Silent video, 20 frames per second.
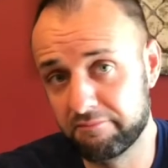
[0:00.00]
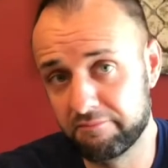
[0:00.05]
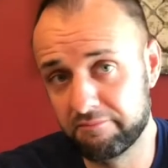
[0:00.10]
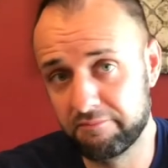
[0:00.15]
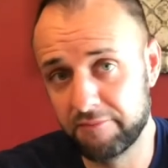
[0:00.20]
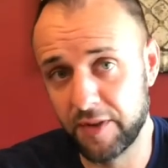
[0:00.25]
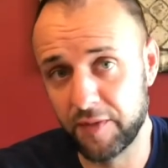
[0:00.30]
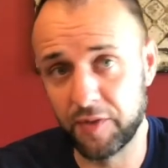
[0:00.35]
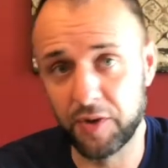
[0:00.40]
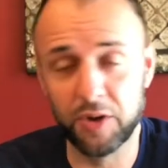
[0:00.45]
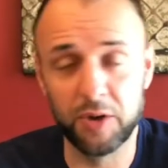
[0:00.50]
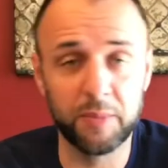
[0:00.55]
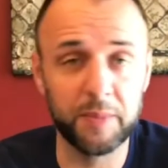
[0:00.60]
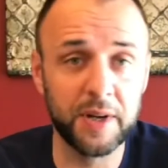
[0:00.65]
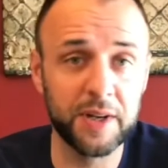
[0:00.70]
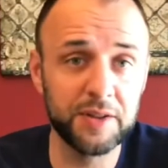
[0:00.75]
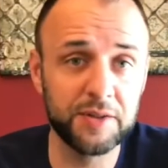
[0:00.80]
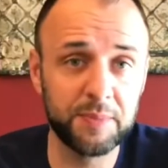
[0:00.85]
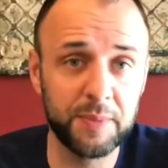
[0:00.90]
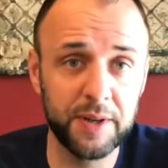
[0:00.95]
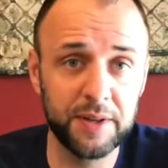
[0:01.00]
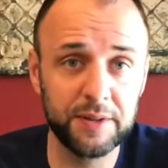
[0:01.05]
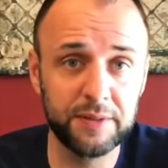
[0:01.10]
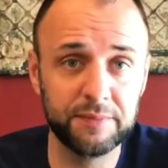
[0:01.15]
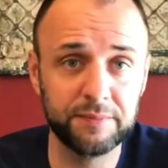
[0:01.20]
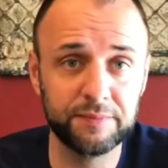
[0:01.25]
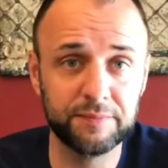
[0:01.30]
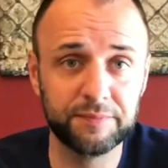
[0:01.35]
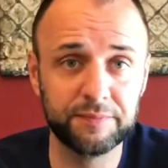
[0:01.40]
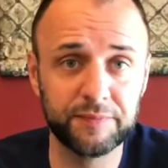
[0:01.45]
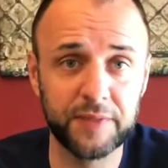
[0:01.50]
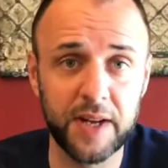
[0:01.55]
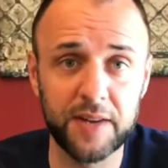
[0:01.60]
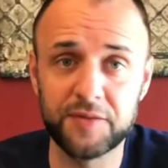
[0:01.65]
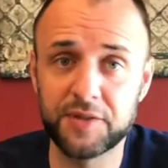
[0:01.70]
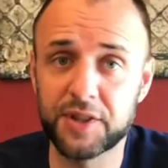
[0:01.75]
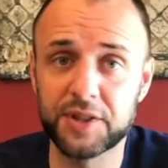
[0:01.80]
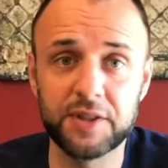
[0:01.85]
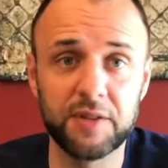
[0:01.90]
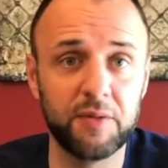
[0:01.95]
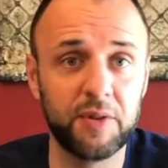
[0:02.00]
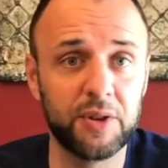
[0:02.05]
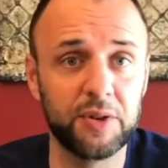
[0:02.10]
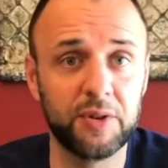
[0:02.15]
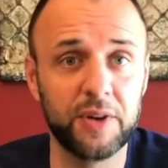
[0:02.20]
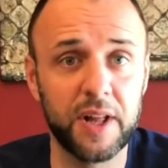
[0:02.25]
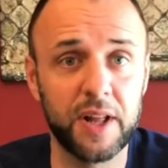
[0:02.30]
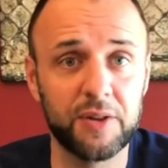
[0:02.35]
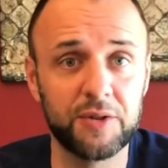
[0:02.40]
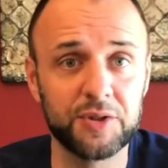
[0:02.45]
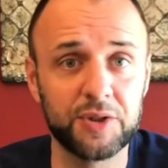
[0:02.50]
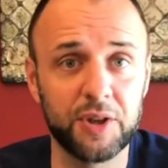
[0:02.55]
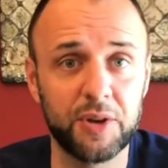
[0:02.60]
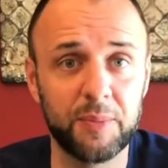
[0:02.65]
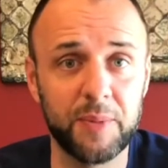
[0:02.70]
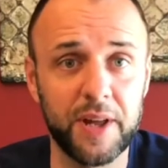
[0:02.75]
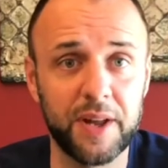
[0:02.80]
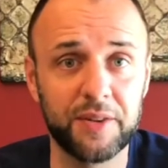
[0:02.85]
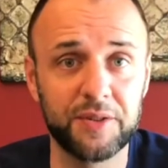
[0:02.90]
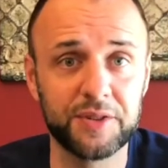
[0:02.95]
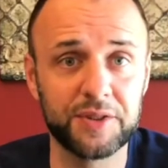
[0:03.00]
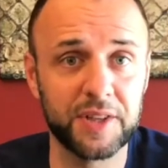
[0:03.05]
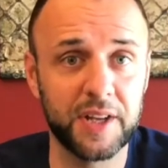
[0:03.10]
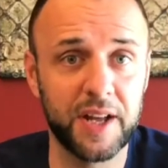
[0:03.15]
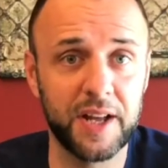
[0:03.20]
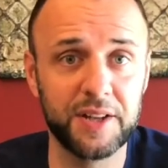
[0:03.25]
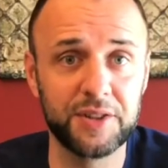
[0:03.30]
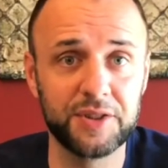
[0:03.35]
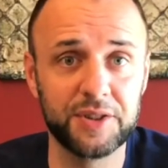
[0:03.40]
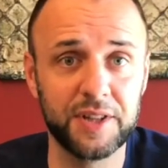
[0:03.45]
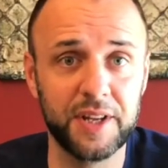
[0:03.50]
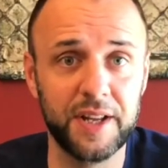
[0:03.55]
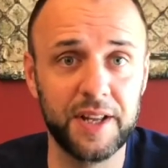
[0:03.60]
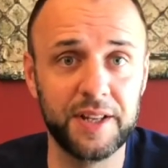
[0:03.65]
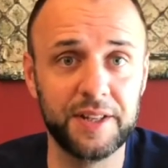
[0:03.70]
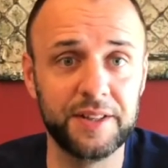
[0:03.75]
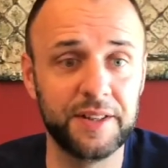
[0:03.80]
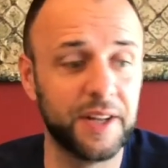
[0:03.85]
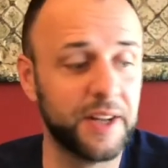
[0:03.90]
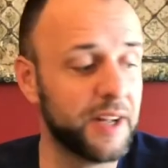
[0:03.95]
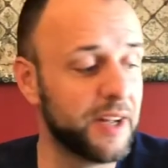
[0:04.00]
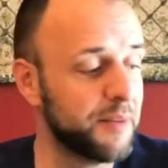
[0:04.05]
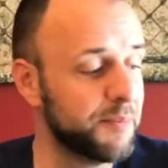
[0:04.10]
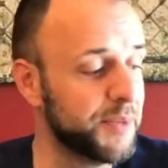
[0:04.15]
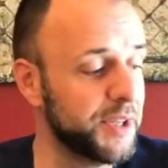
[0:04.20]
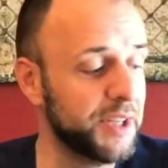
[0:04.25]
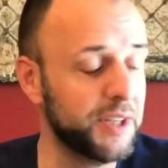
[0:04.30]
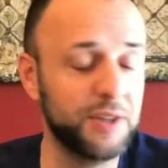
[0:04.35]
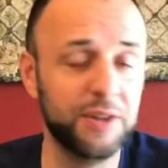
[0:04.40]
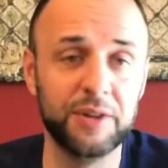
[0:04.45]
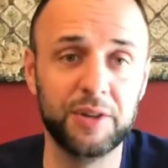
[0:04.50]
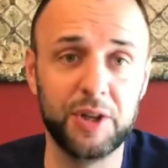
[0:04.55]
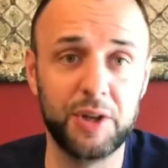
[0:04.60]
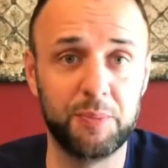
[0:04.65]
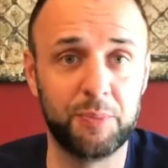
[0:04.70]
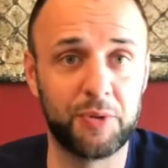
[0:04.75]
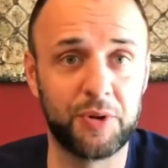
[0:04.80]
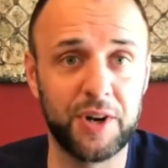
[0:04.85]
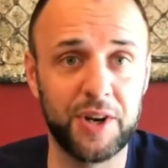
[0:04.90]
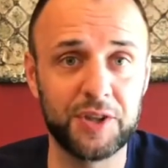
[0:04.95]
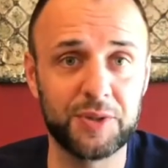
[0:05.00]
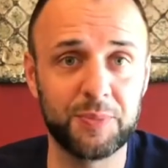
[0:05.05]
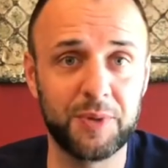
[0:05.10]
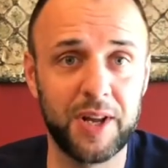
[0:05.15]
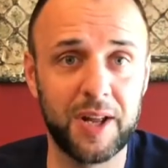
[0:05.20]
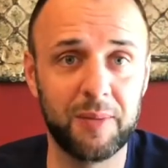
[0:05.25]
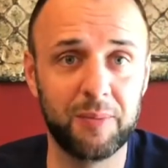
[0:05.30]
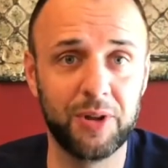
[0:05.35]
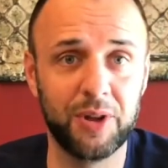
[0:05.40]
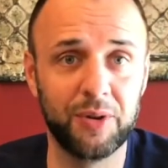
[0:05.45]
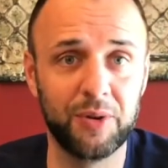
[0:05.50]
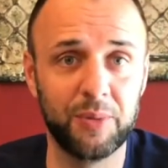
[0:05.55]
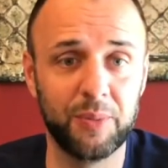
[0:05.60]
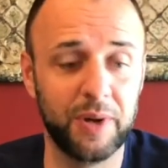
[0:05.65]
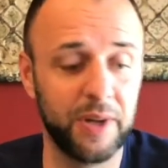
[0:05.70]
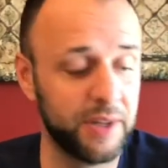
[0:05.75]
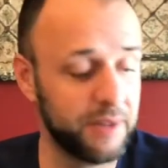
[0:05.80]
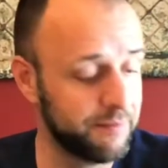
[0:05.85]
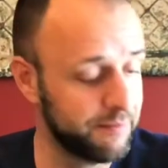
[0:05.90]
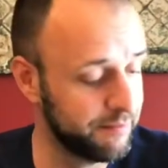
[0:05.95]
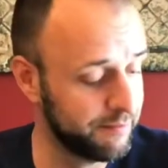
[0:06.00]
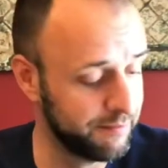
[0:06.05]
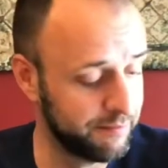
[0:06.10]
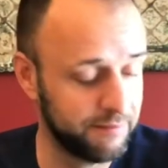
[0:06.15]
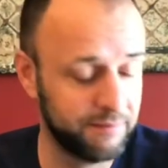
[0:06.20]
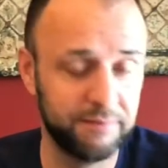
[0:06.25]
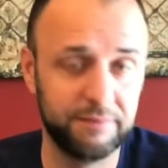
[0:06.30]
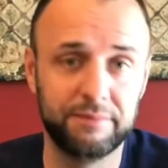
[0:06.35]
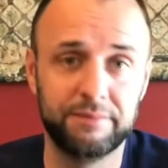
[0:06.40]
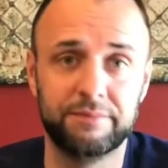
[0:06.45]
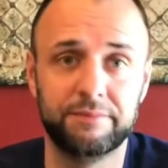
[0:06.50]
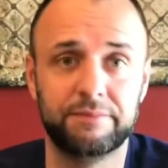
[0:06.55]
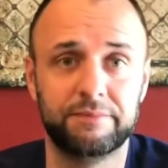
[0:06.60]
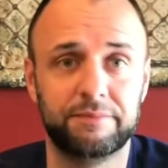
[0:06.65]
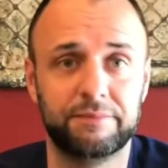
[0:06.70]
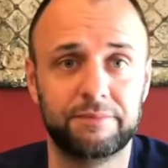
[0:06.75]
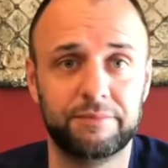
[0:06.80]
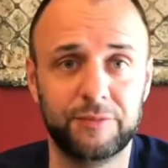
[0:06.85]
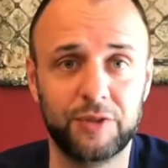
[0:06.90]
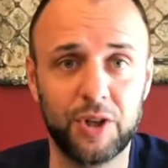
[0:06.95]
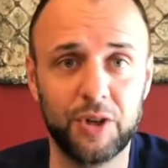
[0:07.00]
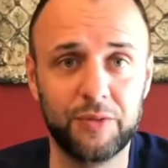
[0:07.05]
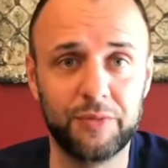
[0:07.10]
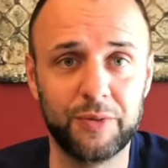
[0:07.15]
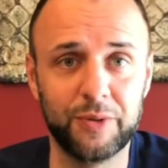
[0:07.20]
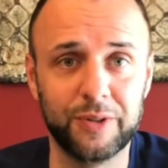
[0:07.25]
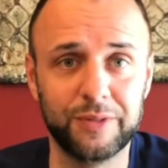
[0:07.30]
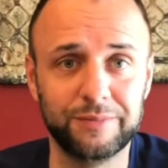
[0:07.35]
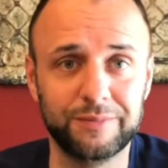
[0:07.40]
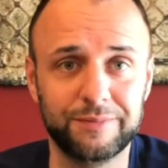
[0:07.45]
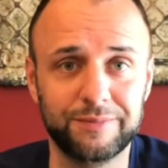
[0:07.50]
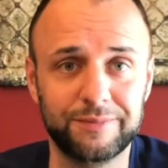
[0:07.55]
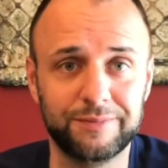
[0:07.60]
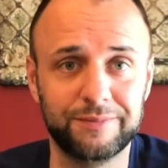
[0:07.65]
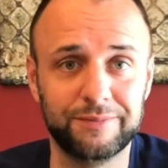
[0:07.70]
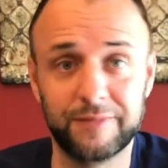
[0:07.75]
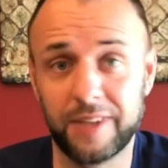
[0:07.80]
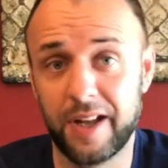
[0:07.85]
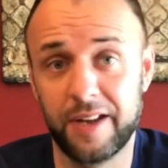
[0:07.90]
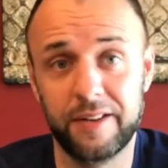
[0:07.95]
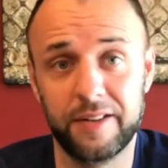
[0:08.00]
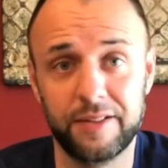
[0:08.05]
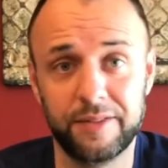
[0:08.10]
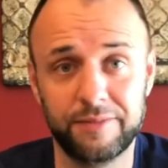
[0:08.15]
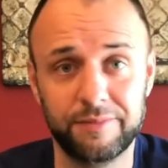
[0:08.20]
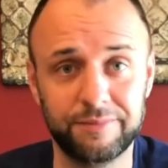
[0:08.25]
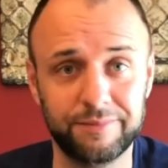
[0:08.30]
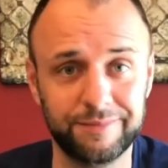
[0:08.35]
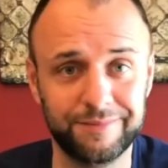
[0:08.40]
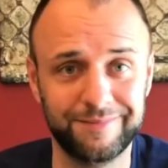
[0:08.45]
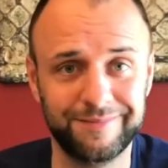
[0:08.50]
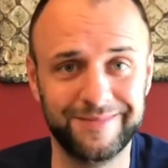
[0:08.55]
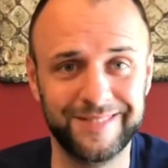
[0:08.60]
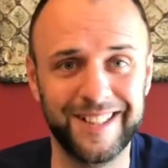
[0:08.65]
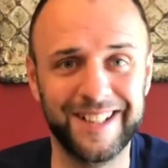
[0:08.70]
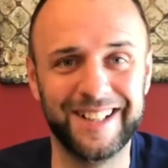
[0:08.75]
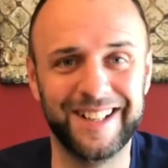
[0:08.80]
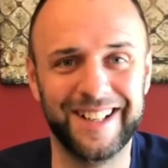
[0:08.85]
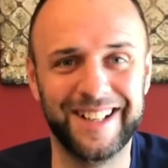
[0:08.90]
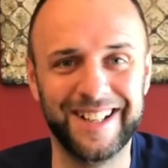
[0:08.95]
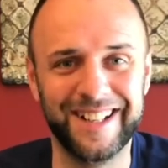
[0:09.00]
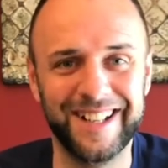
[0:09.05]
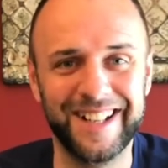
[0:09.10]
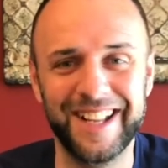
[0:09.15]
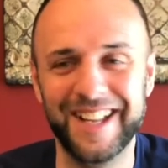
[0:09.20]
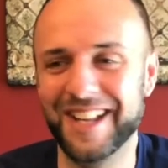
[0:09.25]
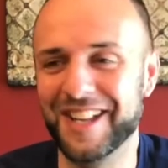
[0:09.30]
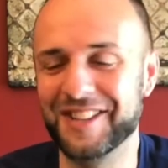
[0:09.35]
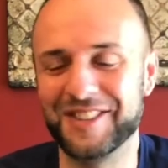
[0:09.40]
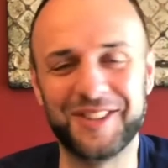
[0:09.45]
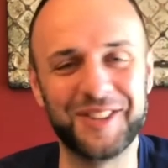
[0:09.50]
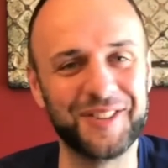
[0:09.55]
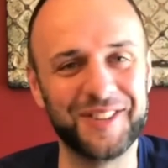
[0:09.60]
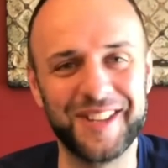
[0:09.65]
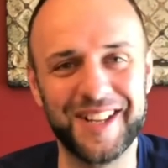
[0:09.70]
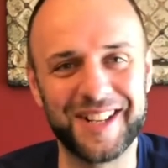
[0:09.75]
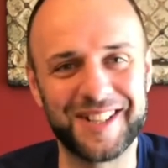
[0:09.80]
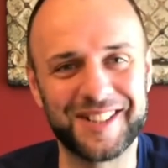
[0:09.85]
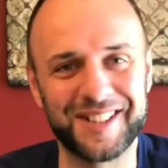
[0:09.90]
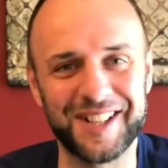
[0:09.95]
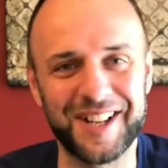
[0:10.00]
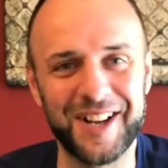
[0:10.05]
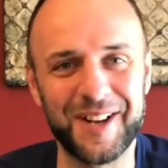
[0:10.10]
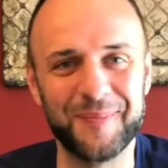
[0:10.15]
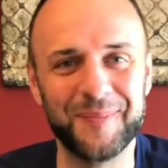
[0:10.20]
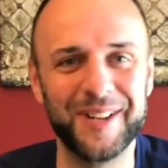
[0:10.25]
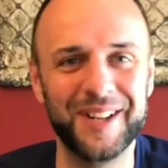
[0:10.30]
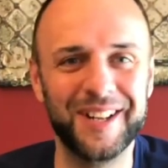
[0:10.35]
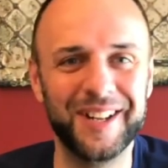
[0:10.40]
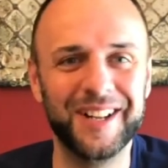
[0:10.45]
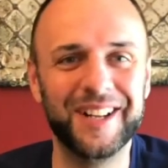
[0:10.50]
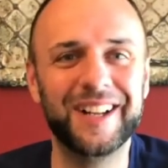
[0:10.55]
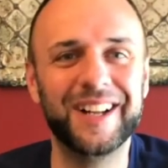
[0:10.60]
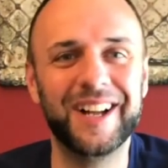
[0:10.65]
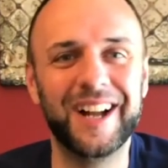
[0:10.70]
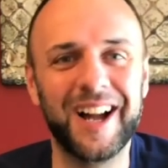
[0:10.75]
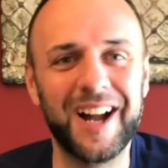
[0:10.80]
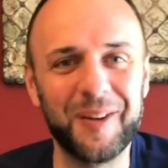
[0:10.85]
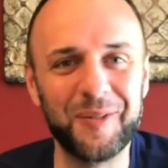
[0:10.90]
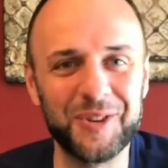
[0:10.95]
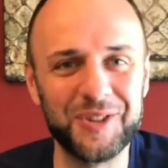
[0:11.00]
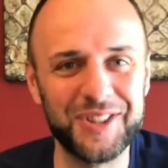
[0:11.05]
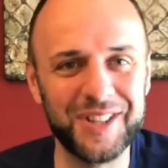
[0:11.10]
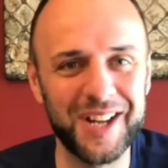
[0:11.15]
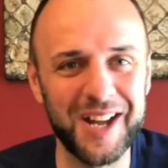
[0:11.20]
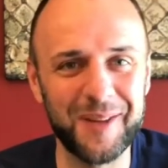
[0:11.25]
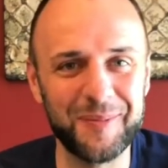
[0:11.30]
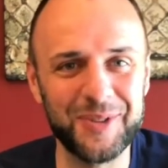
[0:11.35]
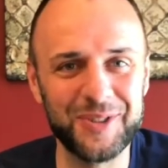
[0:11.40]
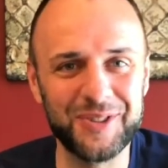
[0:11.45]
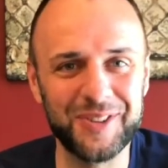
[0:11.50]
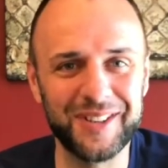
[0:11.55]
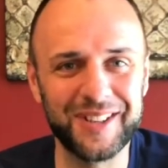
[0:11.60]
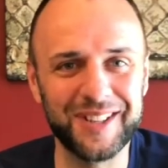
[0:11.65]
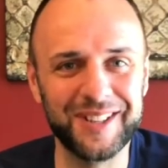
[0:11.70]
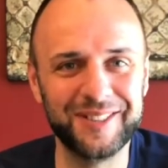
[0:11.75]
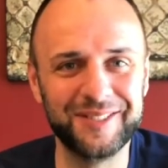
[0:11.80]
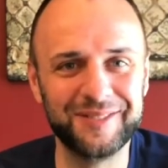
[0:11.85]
if you don't mind spending $500, $600, $700 on a bottle of scotch and being impressed but not blown away, go for it. I did. Until next time, I wish you happy drinking.